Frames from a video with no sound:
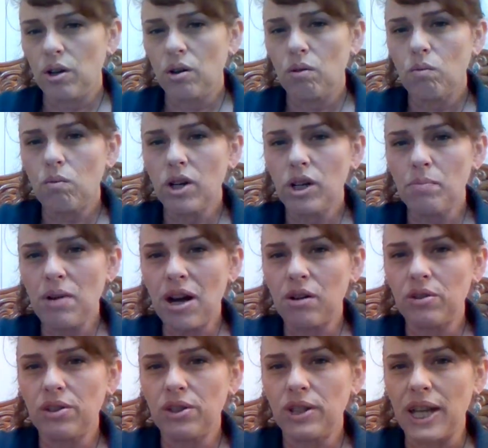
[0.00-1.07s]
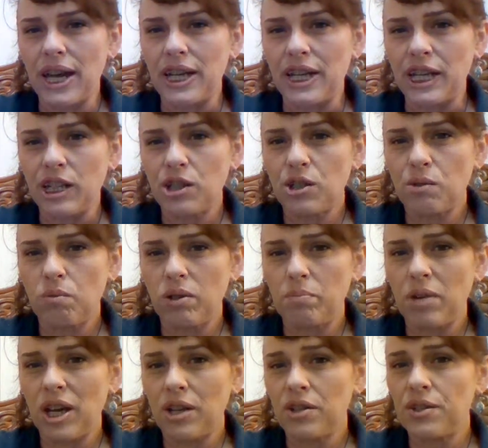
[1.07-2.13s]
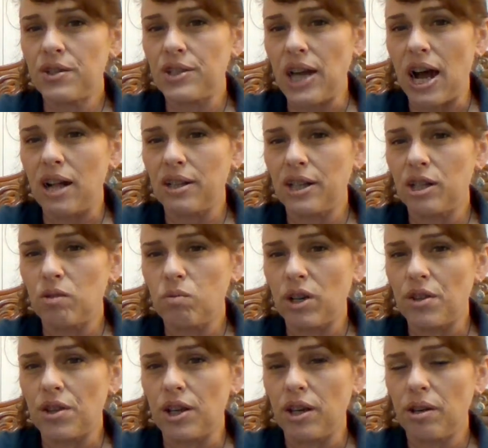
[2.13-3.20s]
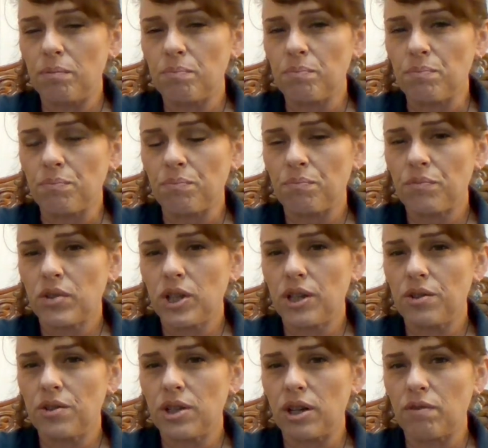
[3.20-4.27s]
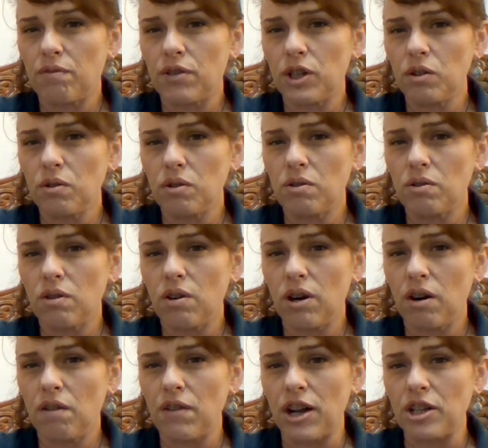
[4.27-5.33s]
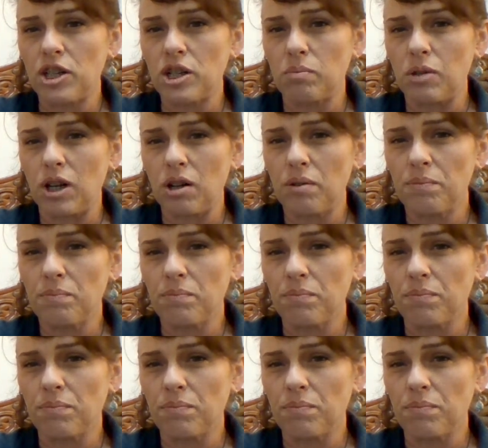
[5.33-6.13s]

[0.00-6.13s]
What about lettuce? We make salad with it. Is it a fruit or a vegetable?